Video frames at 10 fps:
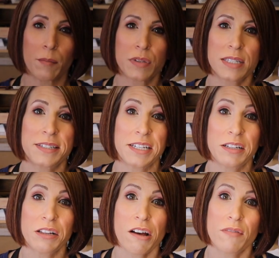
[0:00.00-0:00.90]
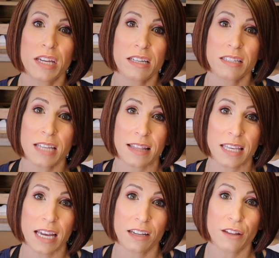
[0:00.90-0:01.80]
still of this at
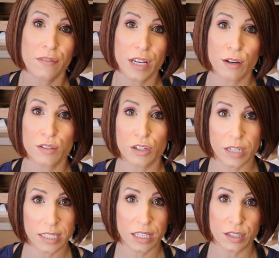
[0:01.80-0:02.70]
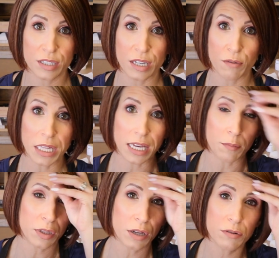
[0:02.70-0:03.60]
the end of the video so you guys can see really
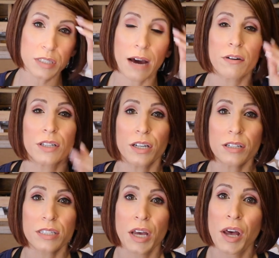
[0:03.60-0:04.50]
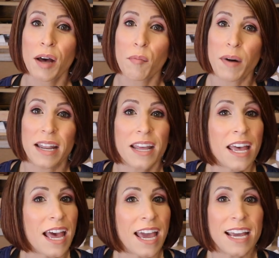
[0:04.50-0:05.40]
up close how it looks. But
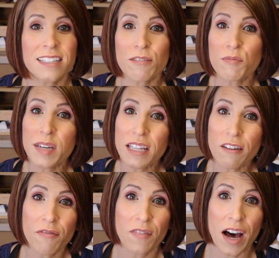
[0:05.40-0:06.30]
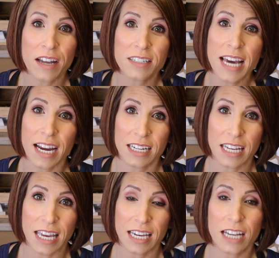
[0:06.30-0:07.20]
it's a really fun
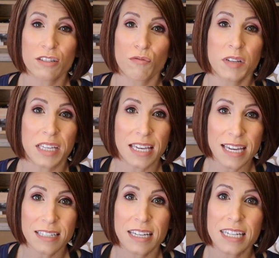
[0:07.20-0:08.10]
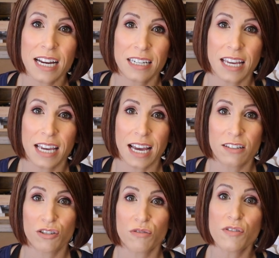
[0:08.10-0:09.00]
technique. It's a really easy technique.
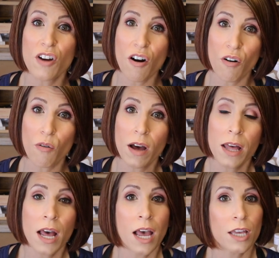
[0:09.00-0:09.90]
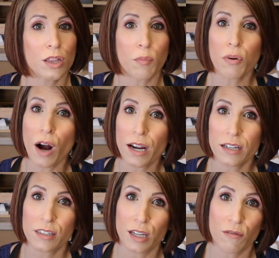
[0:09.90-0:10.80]
As you know, the
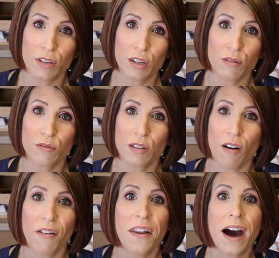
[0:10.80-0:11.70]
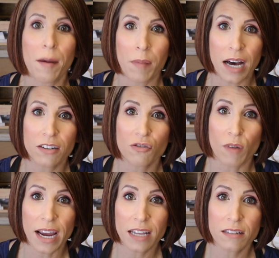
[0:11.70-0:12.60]
products that you use are not much,
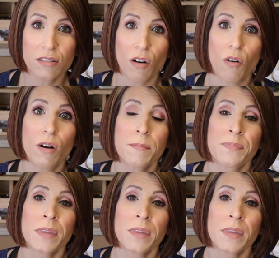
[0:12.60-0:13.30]
right? So